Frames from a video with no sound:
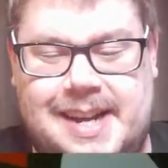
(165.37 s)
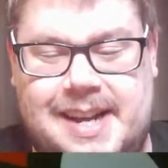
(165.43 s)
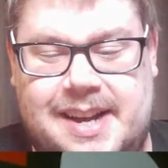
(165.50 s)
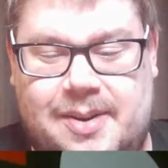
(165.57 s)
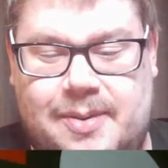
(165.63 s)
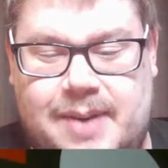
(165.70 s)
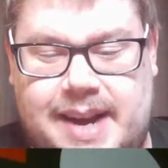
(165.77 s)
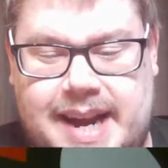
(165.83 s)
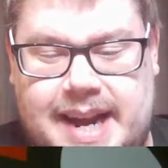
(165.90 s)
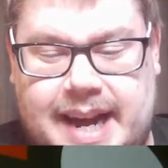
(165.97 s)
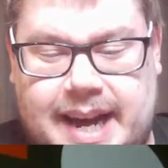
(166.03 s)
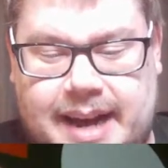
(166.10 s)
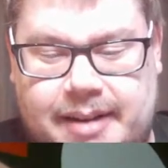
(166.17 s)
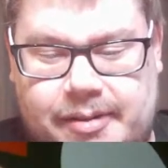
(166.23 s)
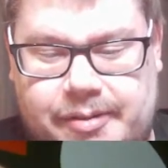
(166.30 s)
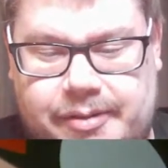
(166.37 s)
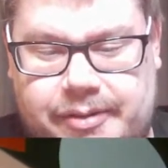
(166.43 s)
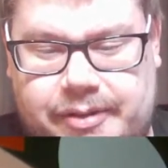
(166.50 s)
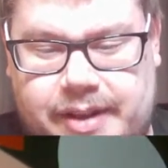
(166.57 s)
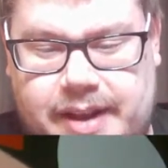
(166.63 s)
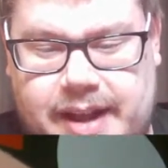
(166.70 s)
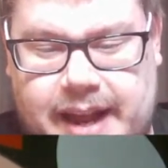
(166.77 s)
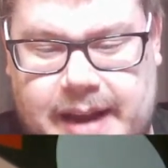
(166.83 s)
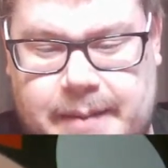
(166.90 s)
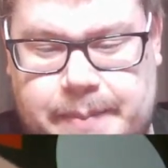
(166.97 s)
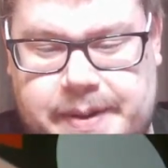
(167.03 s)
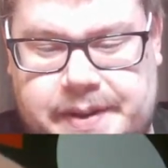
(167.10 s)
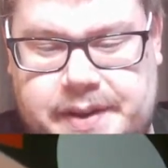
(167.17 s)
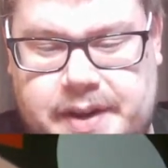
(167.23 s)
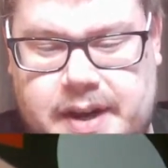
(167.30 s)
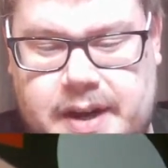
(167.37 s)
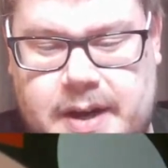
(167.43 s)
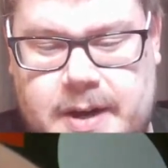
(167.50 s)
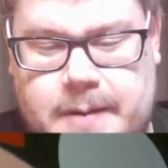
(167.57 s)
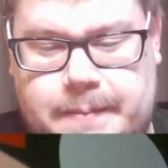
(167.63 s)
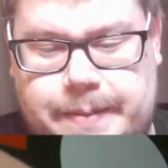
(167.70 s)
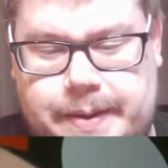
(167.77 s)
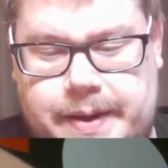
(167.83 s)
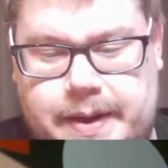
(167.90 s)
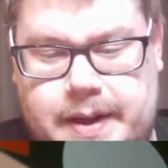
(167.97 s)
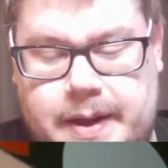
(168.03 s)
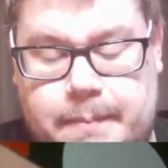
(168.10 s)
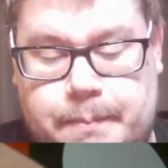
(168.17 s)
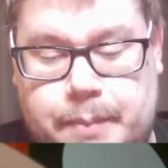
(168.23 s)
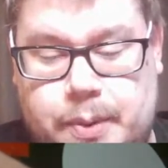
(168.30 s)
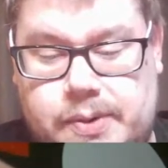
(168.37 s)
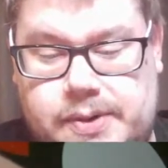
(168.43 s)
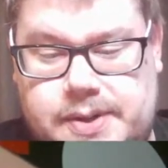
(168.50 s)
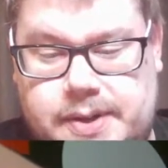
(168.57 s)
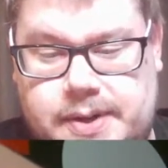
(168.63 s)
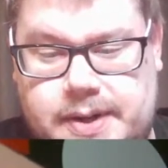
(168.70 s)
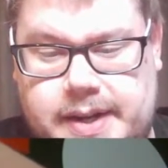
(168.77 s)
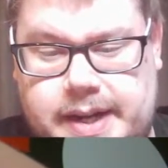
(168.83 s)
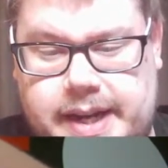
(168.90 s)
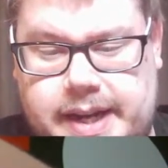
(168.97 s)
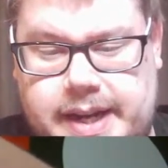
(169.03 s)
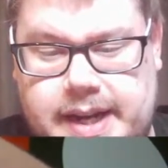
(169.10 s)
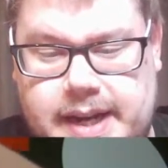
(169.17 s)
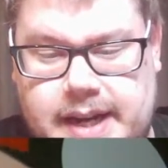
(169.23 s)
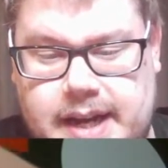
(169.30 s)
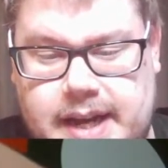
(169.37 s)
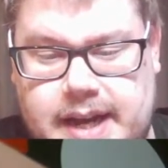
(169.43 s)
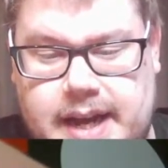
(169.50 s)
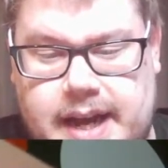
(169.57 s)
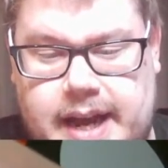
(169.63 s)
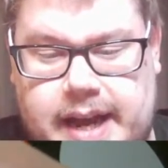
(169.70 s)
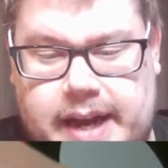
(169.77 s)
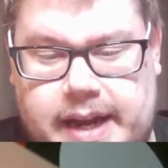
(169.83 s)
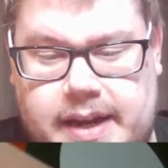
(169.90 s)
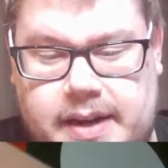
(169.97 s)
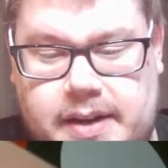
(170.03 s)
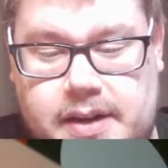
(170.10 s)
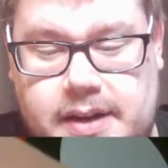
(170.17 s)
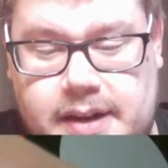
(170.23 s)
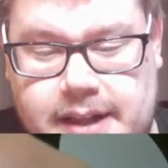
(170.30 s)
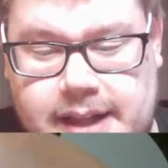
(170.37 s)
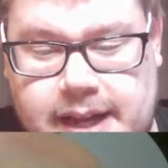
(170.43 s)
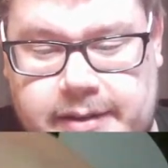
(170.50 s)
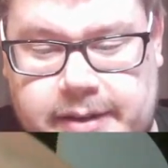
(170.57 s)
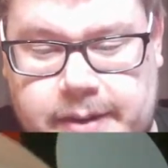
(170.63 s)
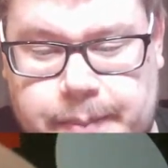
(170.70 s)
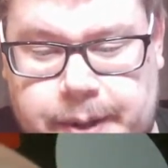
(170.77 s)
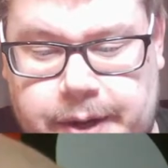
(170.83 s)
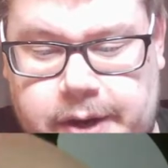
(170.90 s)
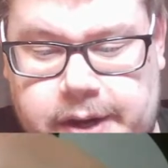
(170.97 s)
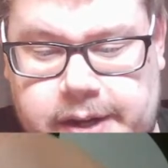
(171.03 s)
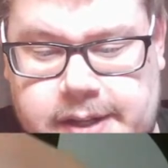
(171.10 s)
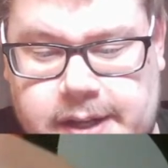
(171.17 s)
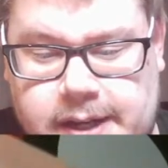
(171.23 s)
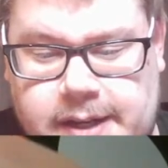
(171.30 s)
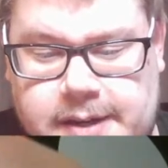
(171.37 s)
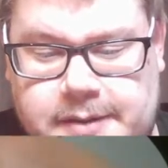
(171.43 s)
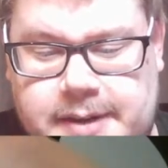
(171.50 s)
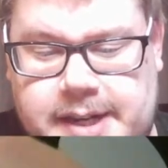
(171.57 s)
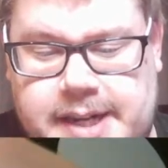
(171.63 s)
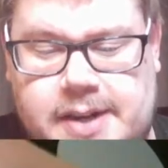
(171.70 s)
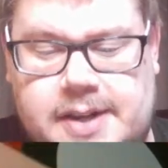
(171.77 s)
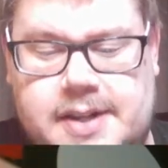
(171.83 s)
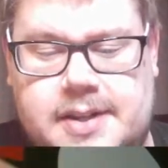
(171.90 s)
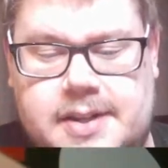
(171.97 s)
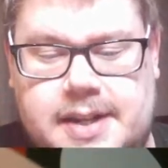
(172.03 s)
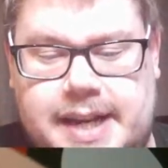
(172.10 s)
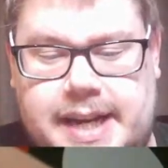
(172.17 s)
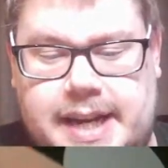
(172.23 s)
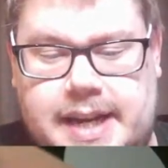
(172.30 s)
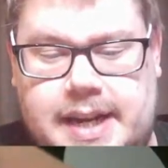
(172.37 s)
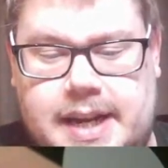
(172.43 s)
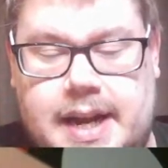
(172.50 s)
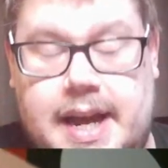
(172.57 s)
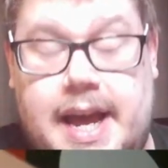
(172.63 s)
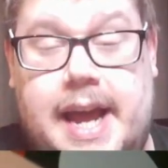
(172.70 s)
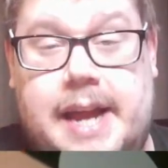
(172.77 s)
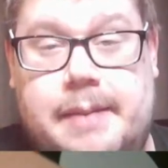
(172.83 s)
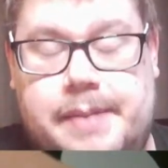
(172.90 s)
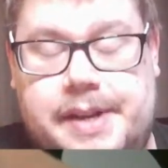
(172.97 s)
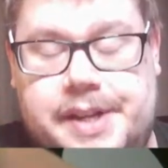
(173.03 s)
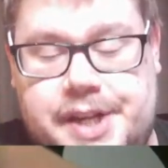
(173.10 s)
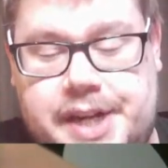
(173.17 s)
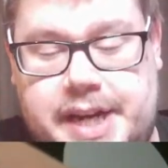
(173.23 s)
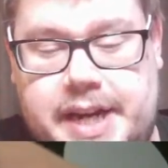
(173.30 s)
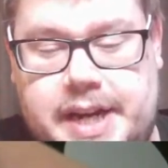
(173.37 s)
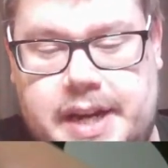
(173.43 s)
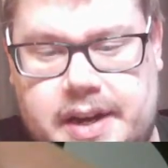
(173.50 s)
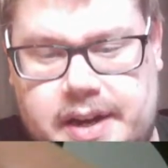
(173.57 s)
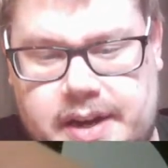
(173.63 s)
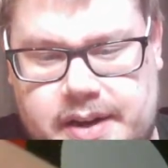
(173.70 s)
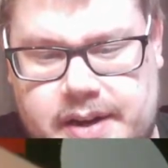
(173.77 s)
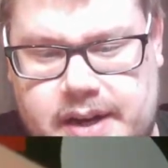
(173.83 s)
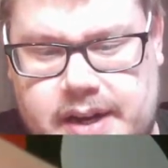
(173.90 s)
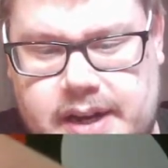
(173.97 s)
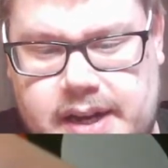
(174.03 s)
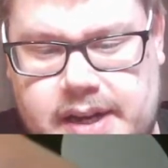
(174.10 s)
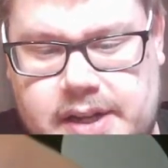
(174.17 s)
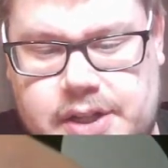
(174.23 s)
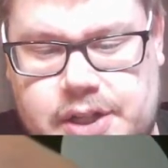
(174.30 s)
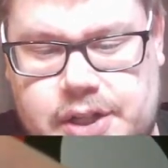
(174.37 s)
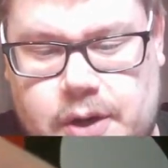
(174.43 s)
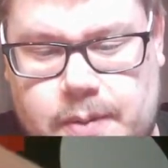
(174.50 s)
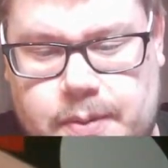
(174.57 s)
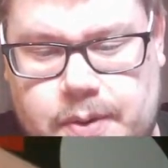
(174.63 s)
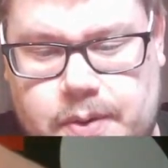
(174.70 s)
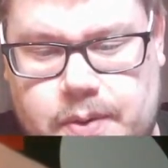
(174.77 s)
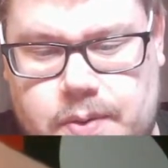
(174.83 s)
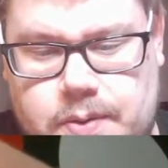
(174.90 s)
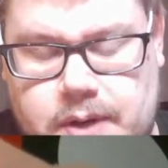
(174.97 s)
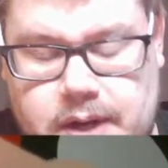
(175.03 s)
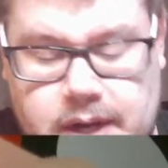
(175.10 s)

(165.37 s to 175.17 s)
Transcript: We have a Bisharp, Bulltoy, a Galarian Ponyta, very nice looking, a Mincino, Sobble,